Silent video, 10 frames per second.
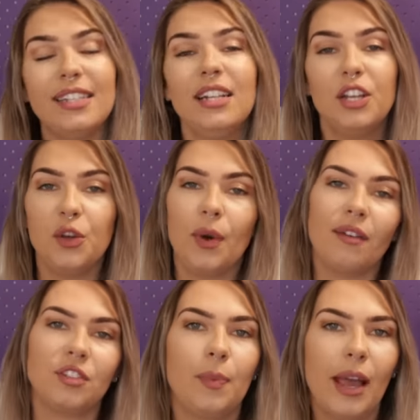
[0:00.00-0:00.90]
thing that you
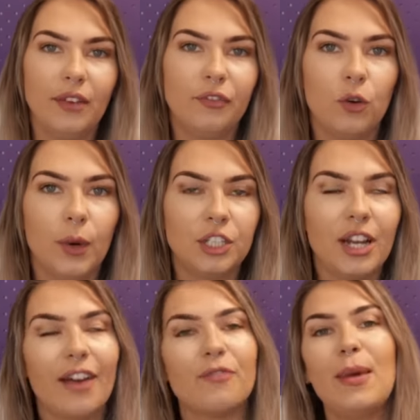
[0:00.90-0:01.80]
have to pay for, which
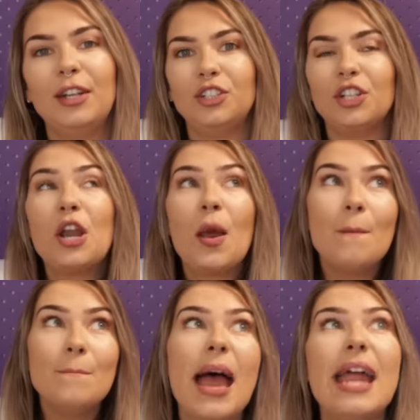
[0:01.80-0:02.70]
I have mentioned
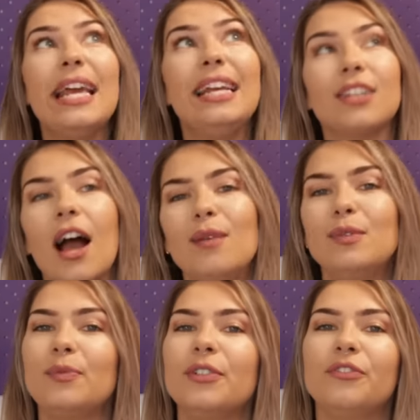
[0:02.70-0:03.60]
many
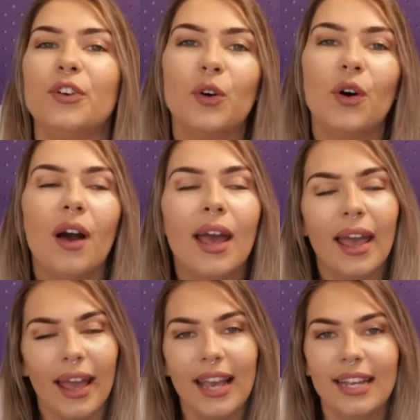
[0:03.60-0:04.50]
times before,
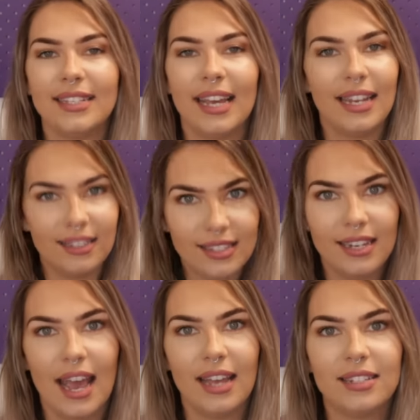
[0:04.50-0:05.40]
is
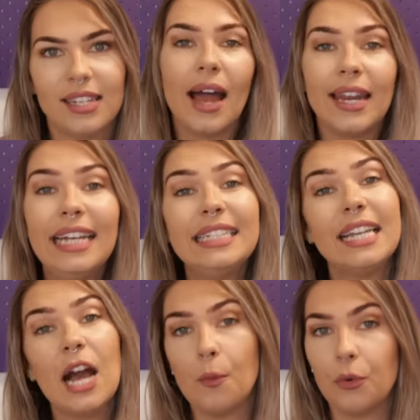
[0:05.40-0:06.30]
internet. And
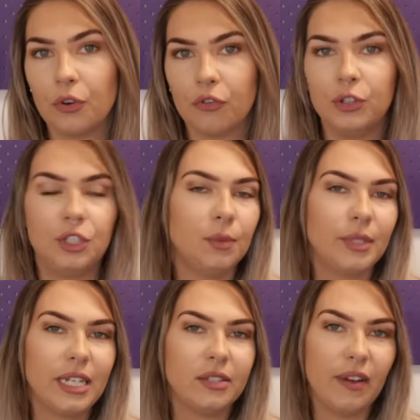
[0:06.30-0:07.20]
internet on board cruise ships
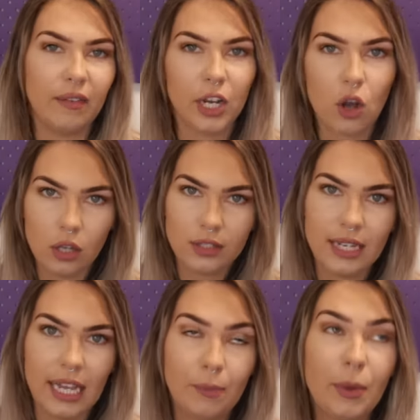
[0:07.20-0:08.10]
is very
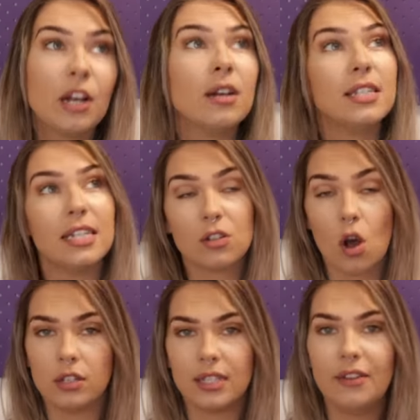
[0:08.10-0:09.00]
costly because it's
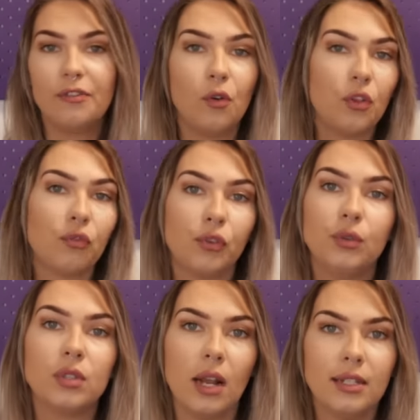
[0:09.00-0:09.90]
costly for the
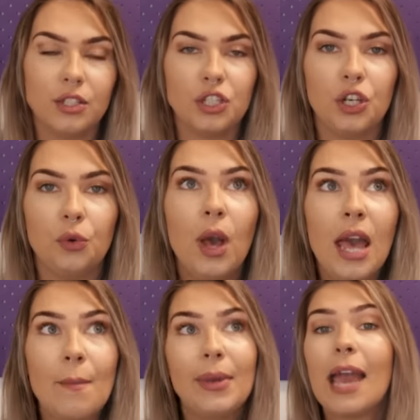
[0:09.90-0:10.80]
cruise lines to
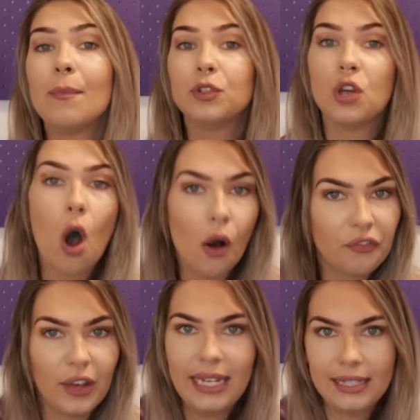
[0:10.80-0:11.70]
be able to
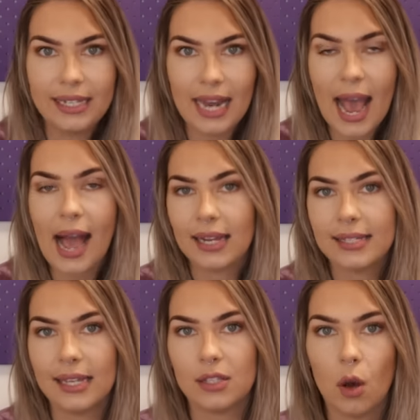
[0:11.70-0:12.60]
offer internet
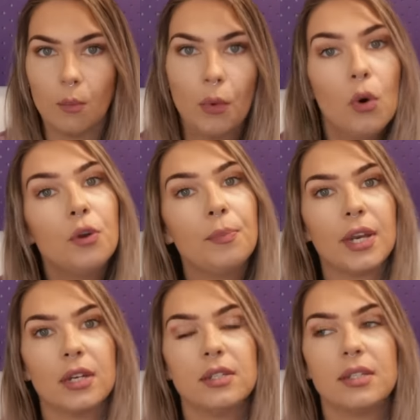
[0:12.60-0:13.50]
access on board,
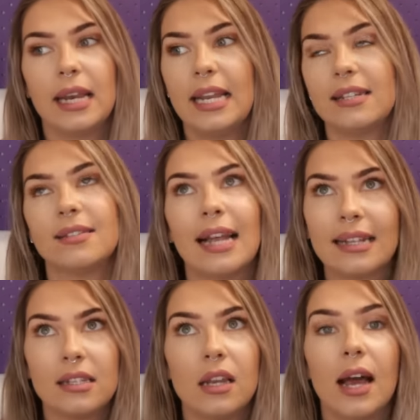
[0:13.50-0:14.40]
because they need a
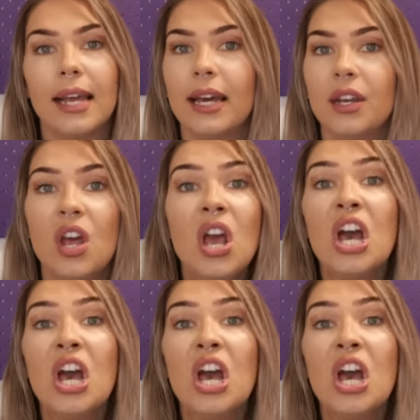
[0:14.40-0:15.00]
satellite and